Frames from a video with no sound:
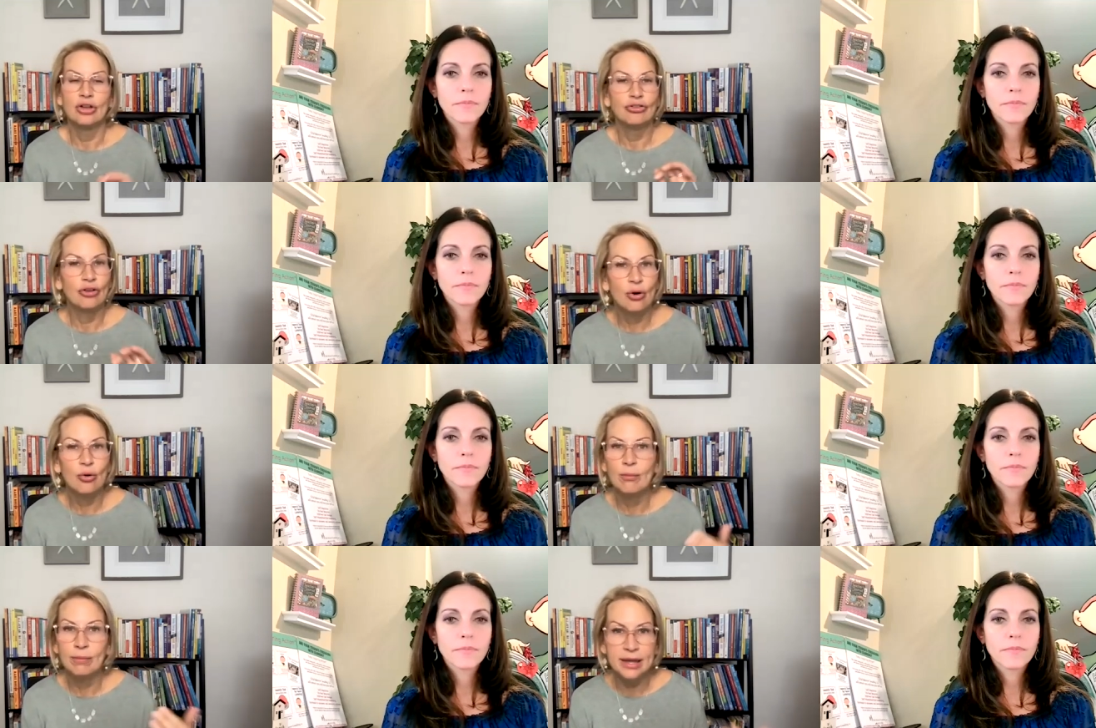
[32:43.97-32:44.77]

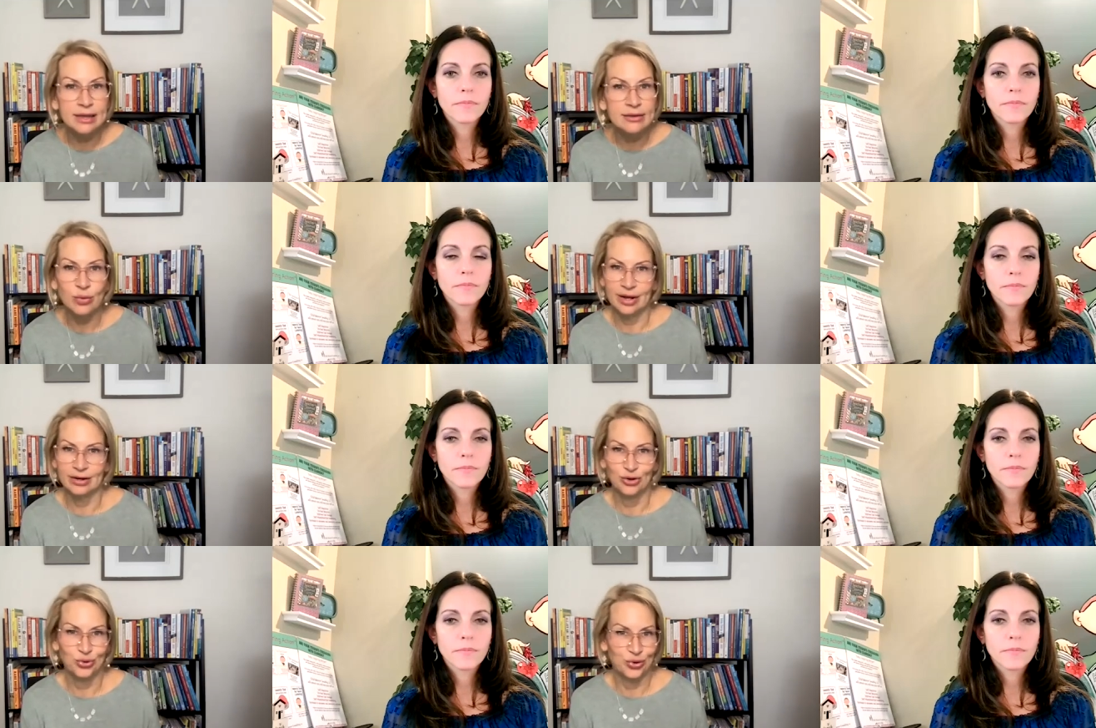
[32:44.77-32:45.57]
Speaker 1: Don't be the
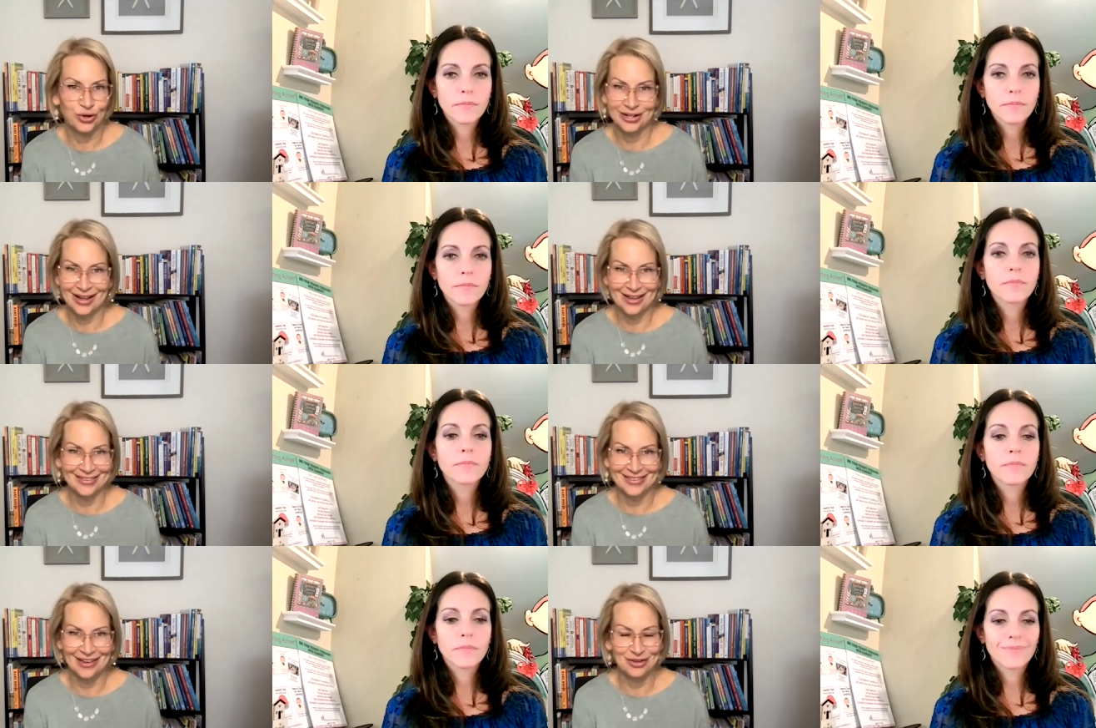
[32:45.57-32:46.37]
one who
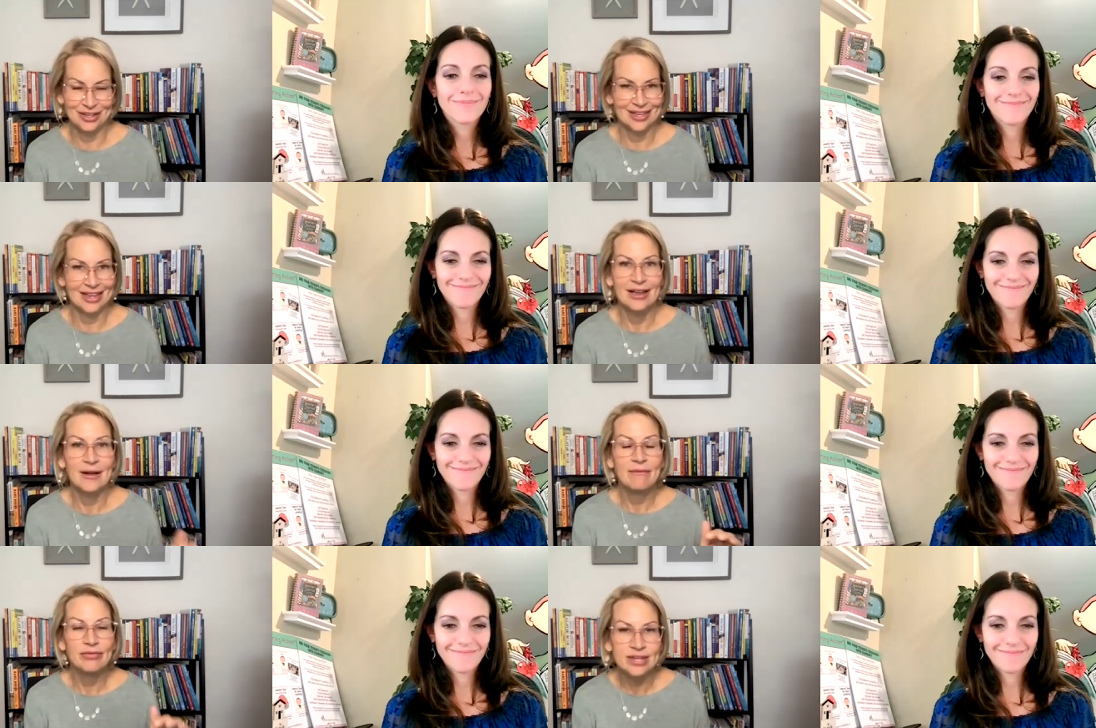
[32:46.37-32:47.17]
organizes everything.
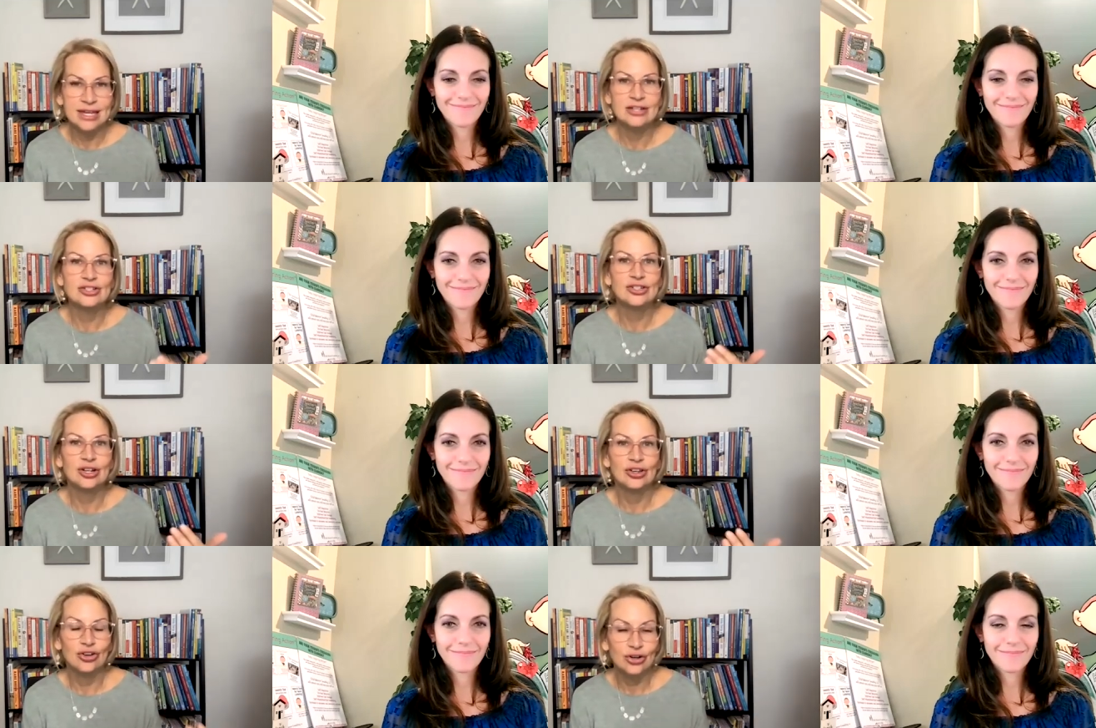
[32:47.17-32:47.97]
Teach
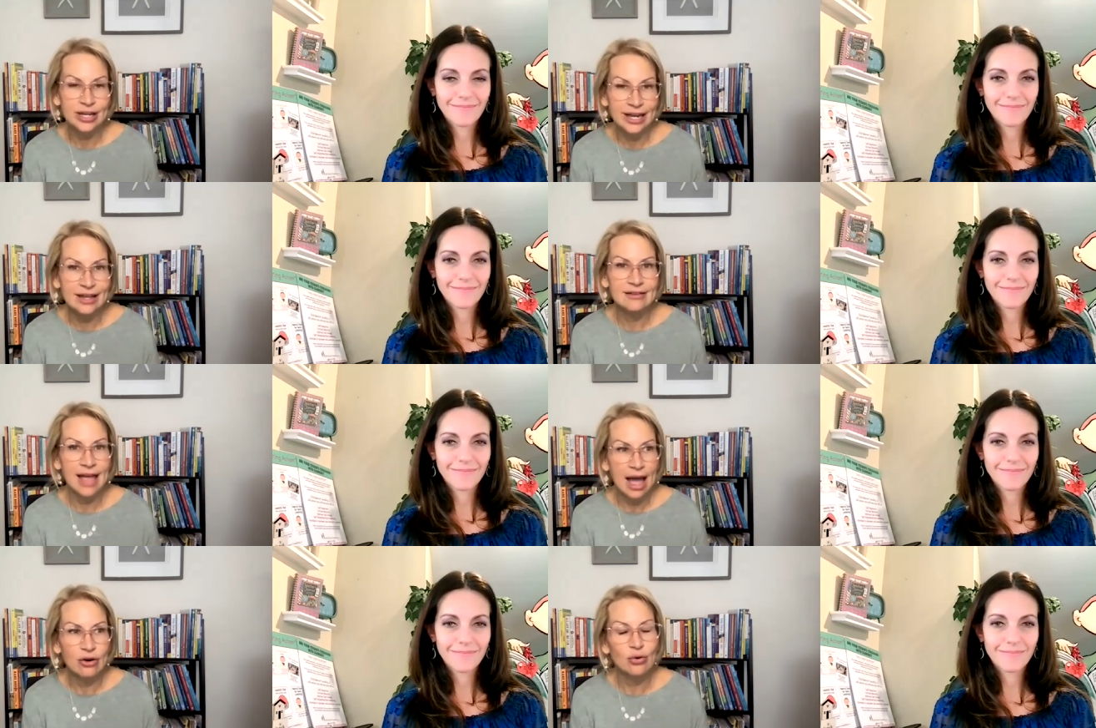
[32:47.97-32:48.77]
your kids
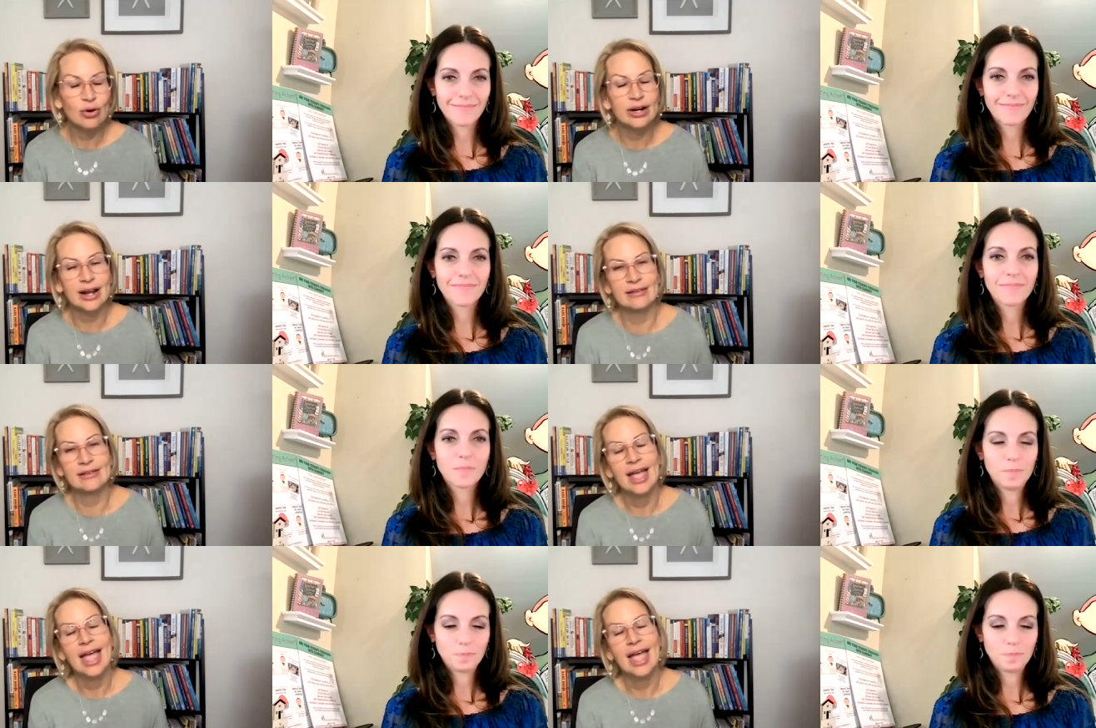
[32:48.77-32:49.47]
how to organize.